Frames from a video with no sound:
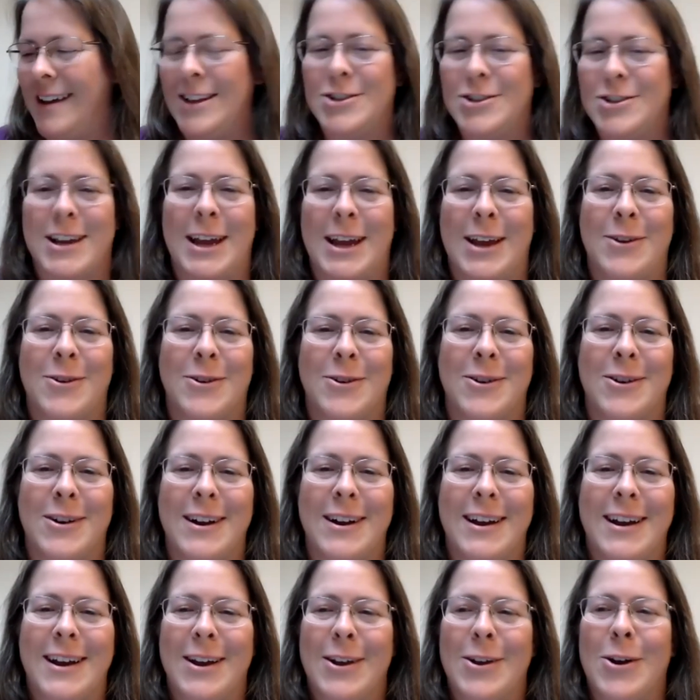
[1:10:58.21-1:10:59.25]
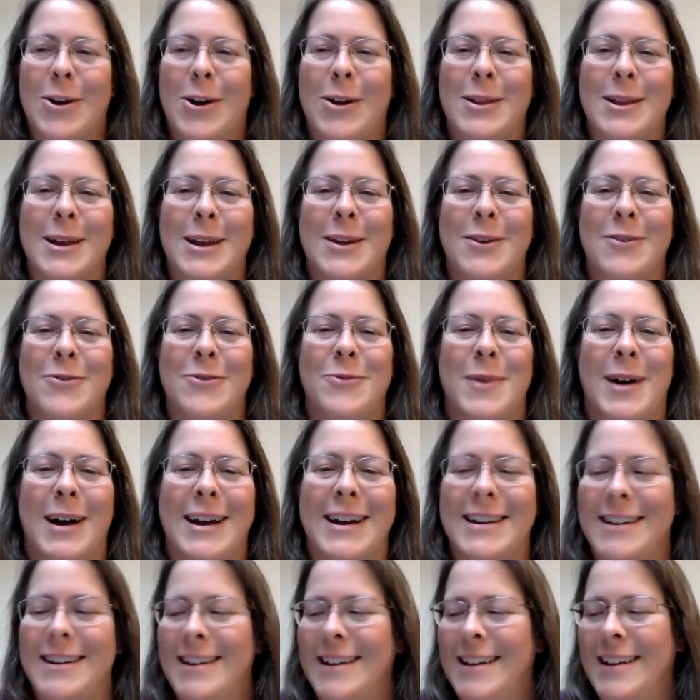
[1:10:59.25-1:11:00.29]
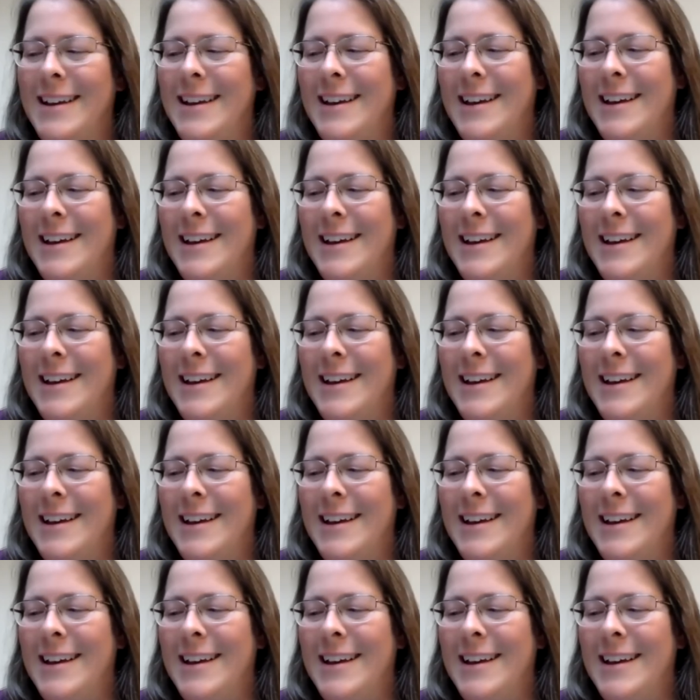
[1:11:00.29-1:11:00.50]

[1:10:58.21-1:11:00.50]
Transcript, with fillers: educator colleague of mine